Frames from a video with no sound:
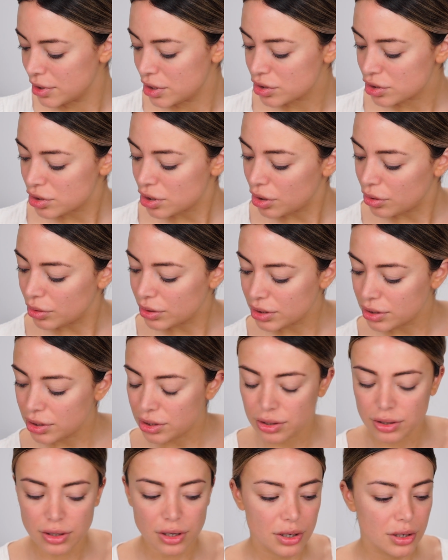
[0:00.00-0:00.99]
So
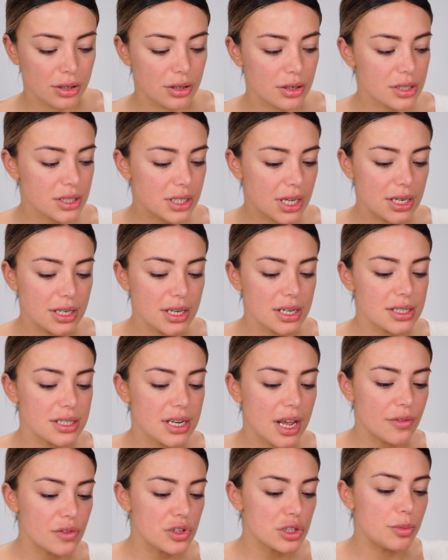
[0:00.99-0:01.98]
your skin doesn't
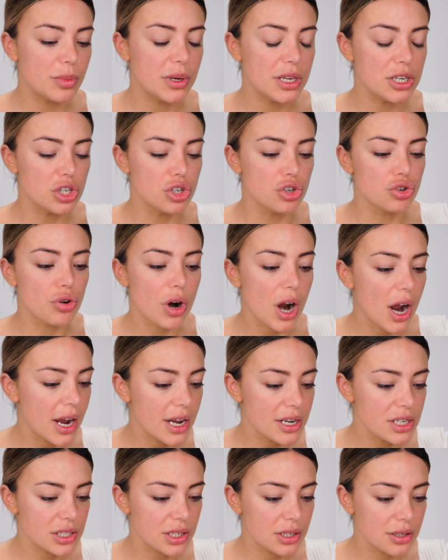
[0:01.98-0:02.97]
have to be
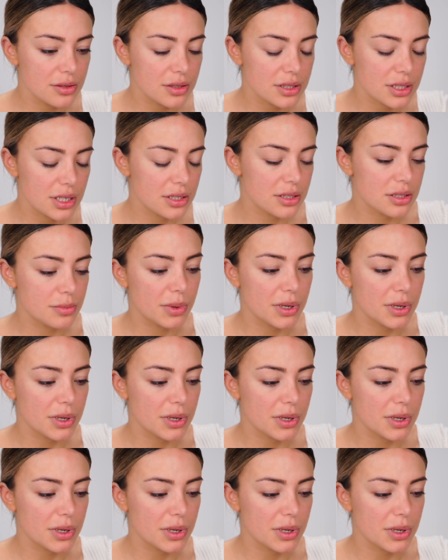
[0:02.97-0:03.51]
dry to use this,